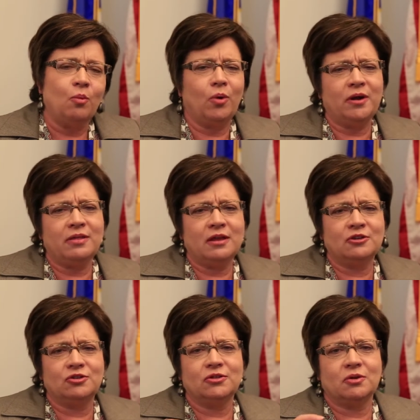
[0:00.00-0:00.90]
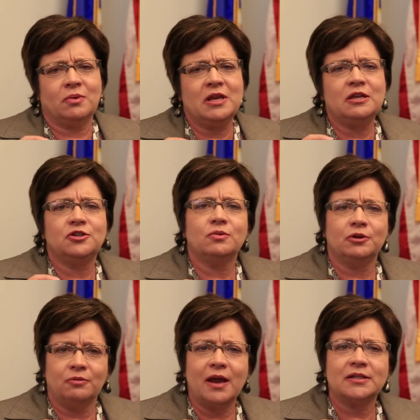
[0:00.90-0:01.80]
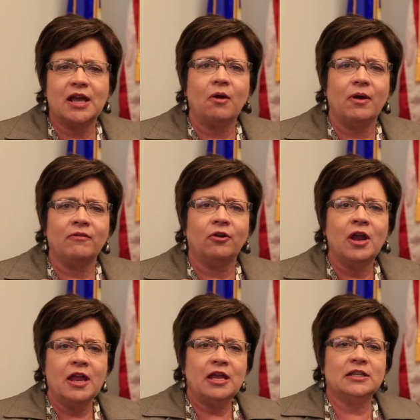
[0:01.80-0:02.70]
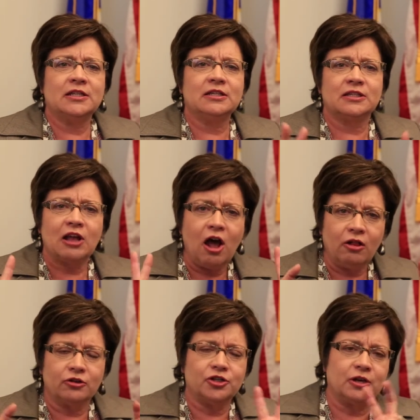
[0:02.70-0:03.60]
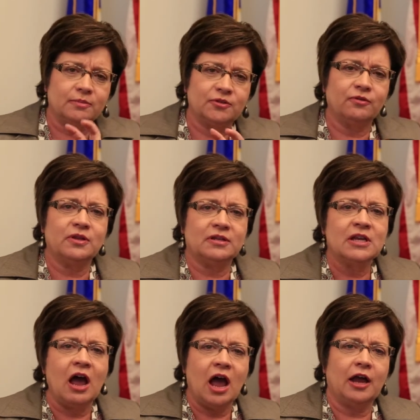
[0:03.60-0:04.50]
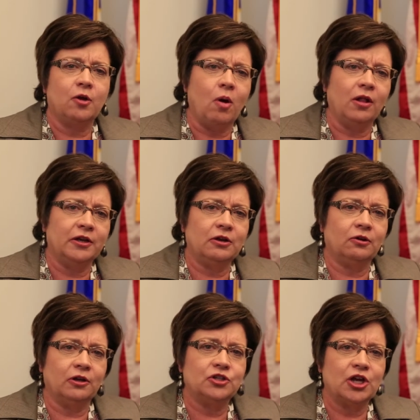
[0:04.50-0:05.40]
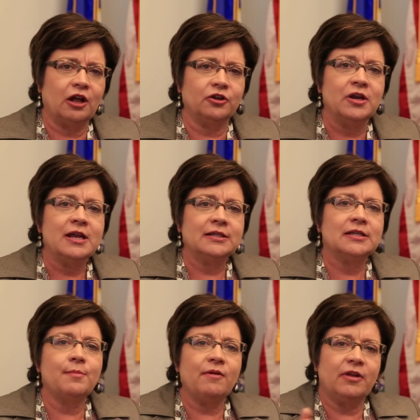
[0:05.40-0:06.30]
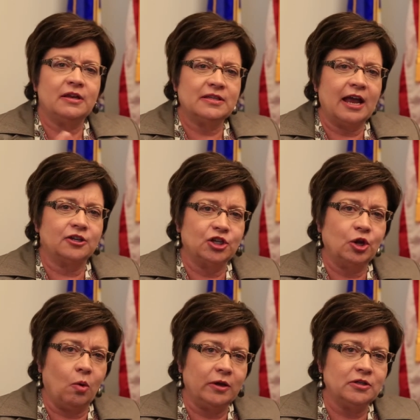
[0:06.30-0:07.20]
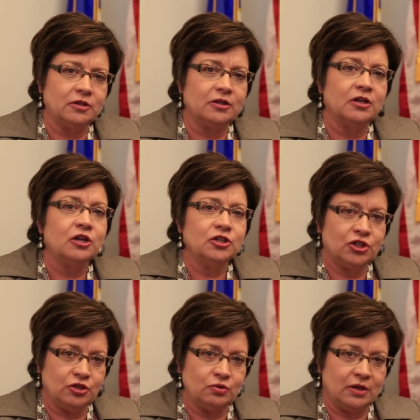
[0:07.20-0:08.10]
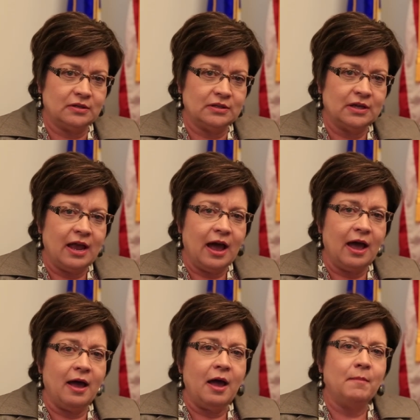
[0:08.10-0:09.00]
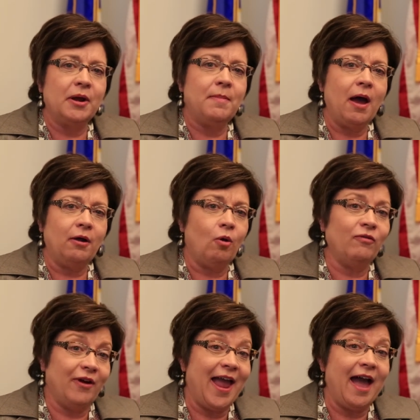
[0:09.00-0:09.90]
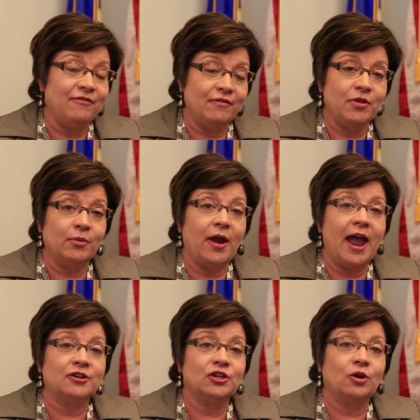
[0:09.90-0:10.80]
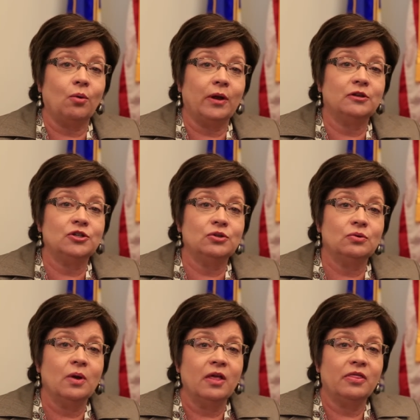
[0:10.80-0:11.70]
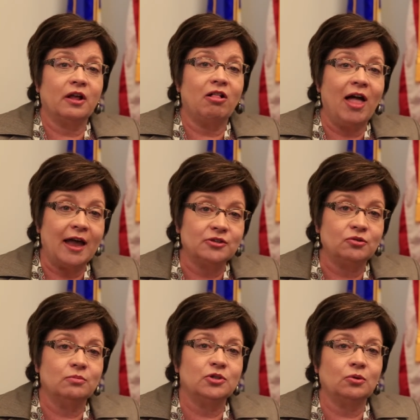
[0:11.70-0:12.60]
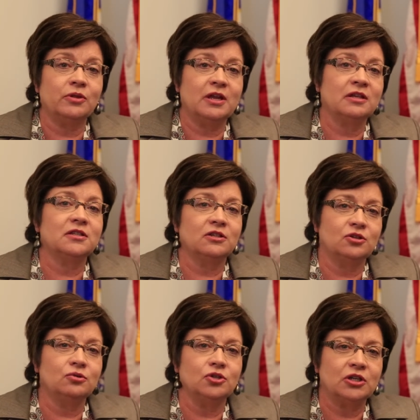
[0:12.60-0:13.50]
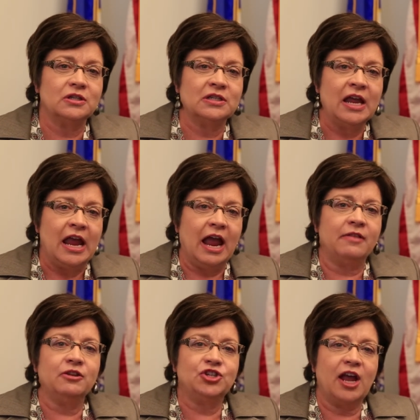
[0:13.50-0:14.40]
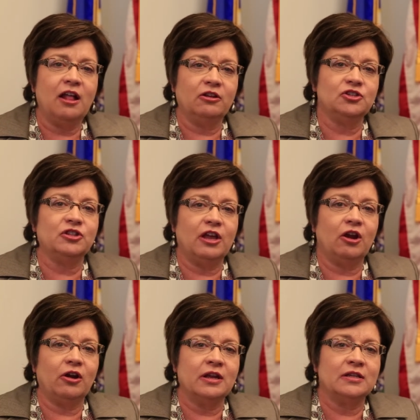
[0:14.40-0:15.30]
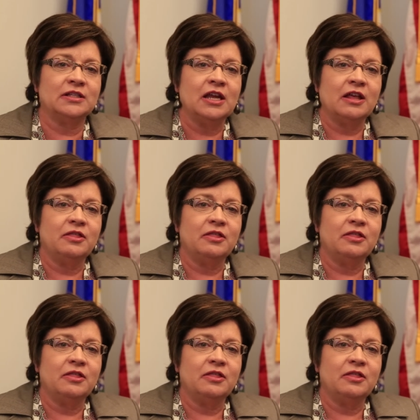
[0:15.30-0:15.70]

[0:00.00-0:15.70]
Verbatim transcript: One of the issues that we need to address, however, is the scholarships for this high quality early childhood. Some of it is actually going to the students, uh, but about over half of them are actually going to the classrooms or the institutions. And the challenge there is